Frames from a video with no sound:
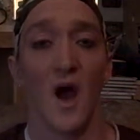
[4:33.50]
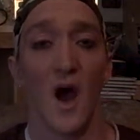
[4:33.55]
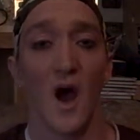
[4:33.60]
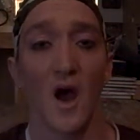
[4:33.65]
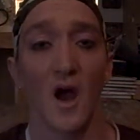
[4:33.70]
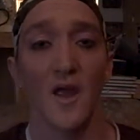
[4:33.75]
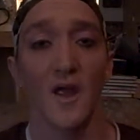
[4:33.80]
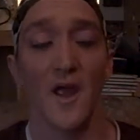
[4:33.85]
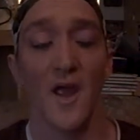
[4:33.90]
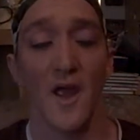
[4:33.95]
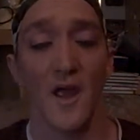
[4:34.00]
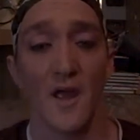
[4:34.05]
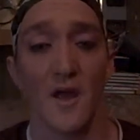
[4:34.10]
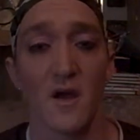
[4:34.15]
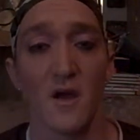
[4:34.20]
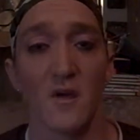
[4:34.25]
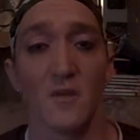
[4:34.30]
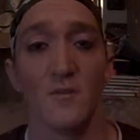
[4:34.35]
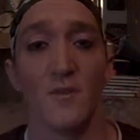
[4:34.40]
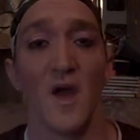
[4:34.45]
I
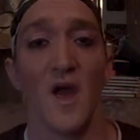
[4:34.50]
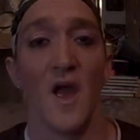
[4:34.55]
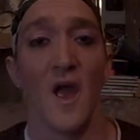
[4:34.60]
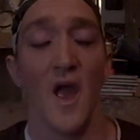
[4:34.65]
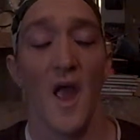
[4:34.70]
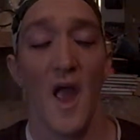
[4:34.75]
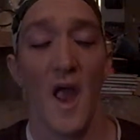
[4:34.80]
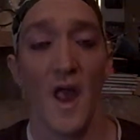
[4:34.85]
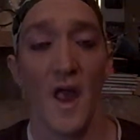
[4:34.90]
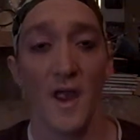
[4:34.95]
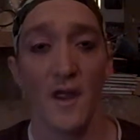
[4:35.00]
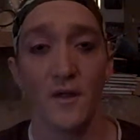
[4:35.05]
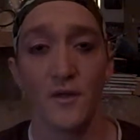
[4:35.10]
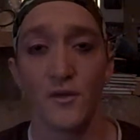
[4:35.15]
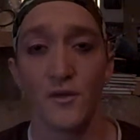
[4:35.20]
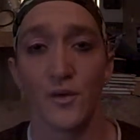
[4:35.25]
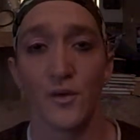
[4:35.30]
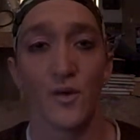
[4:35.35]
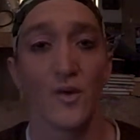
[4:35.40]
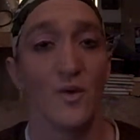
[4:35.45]
am
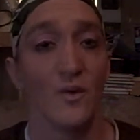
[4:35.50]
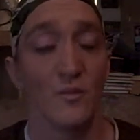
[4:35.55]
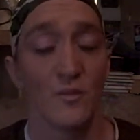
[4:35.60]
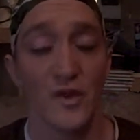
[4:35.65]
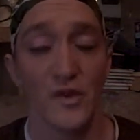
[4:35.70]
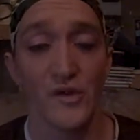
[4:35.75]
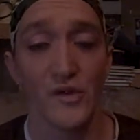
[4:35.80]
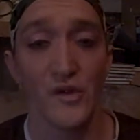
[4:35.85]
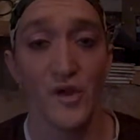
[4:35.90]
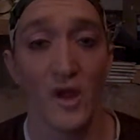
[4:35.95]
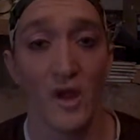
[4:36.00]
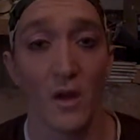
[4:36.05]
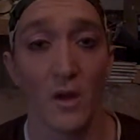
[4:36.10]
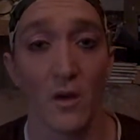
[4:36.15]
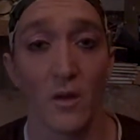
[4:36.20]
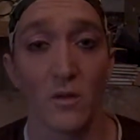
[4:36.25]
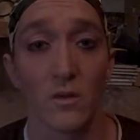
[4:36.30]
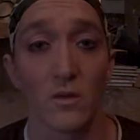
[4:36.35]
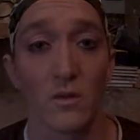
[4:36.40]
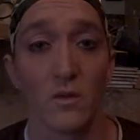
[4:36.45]
Angel
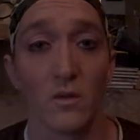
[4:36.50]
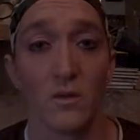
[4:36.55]
Michelle.